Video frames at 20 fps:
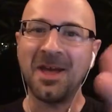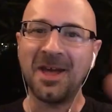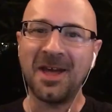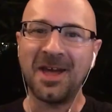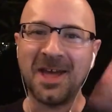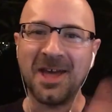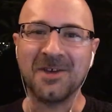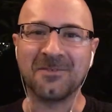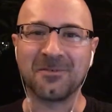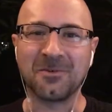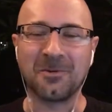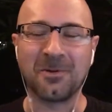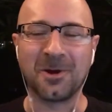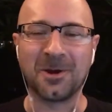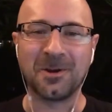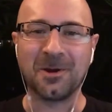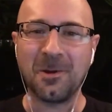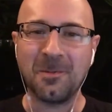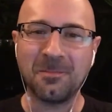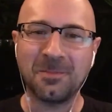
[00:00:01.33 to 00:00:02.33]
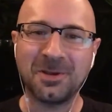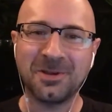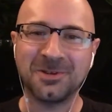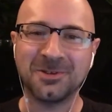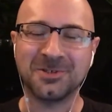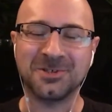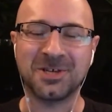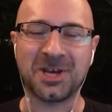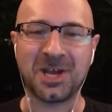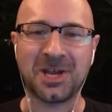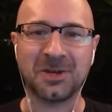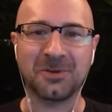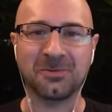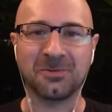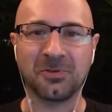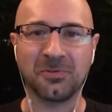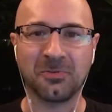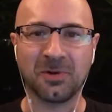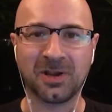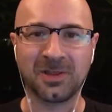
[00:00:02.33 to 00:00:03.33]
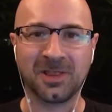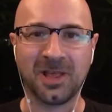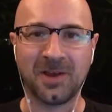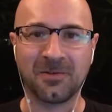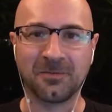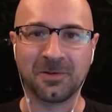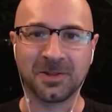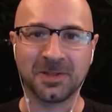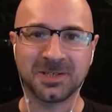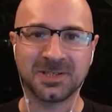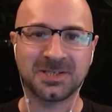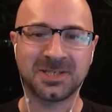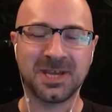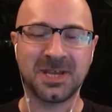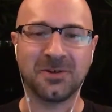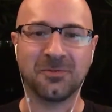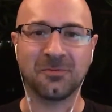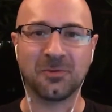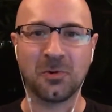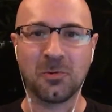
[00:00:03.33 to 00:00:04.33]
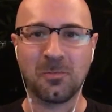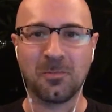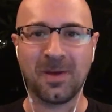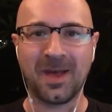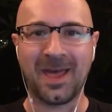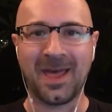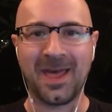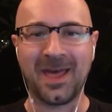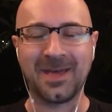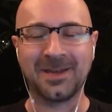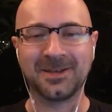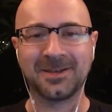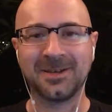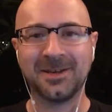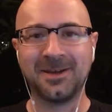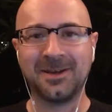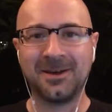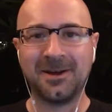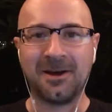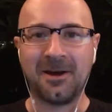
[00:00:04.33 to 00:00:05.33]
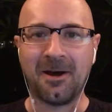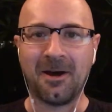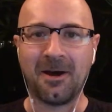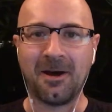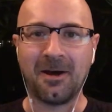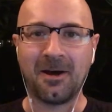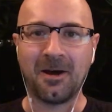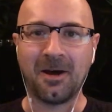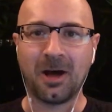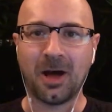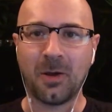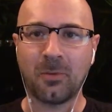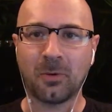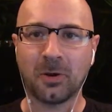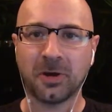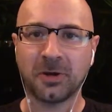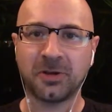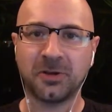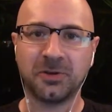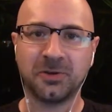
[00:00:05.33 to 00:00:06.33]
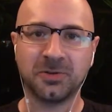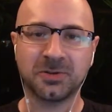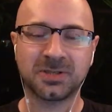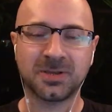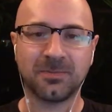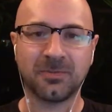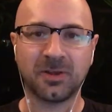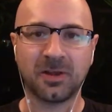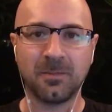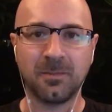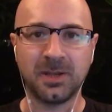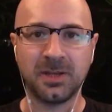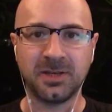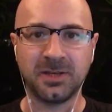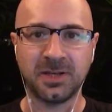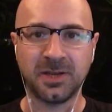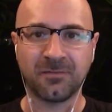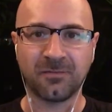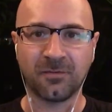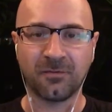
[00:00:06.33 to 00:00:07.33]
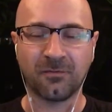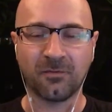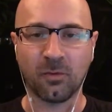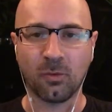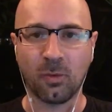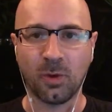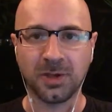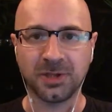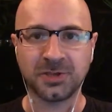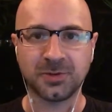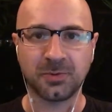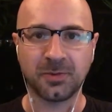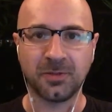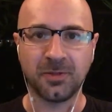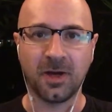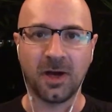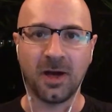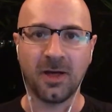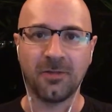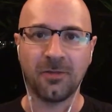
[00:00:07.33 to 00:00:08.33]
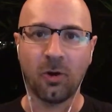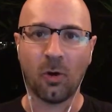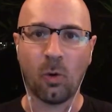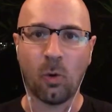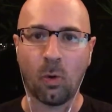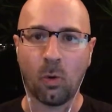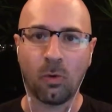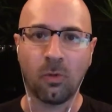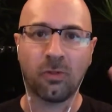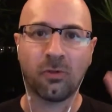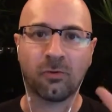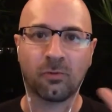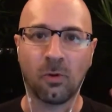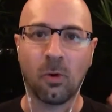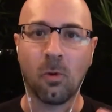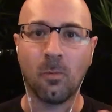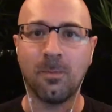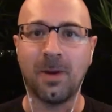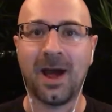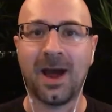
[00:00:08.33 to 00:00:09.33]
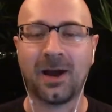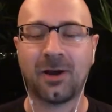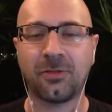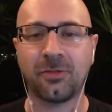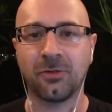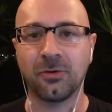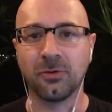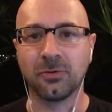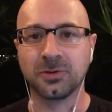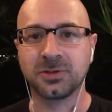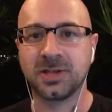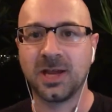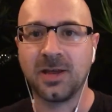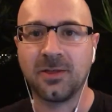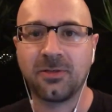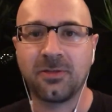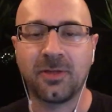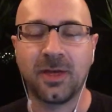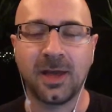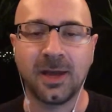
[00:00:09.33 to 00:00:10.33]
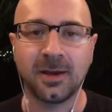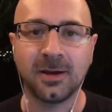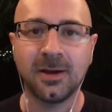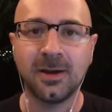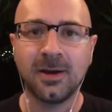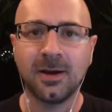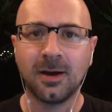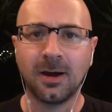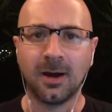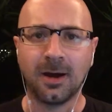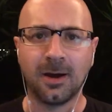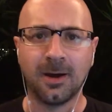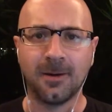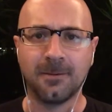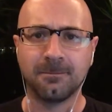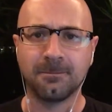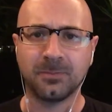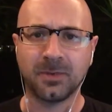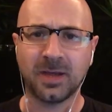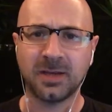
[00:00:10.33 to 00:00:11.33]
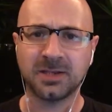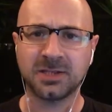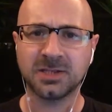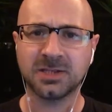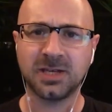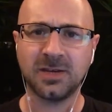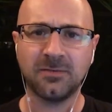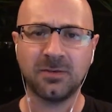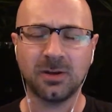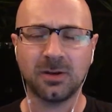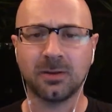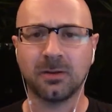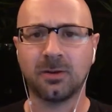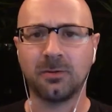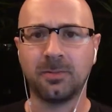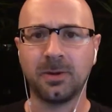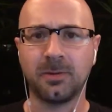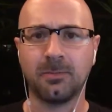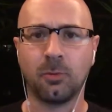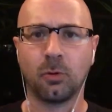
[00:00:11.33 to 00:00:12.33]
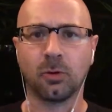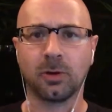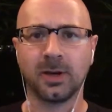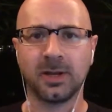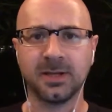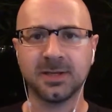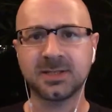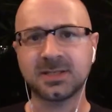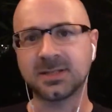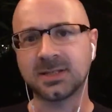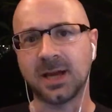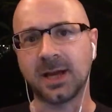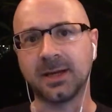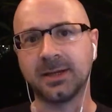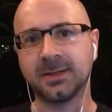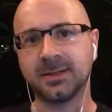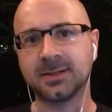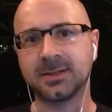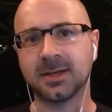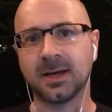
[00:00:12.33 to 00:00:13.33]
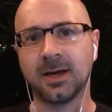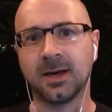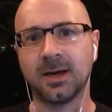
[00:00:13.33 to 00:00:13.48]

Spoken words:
Hey everyone, Peter J here with the Redline Real Estate Group, and I wanted to do something a bit different for once with the whole Throwback Thursday thing, and just give you a little bit more insight,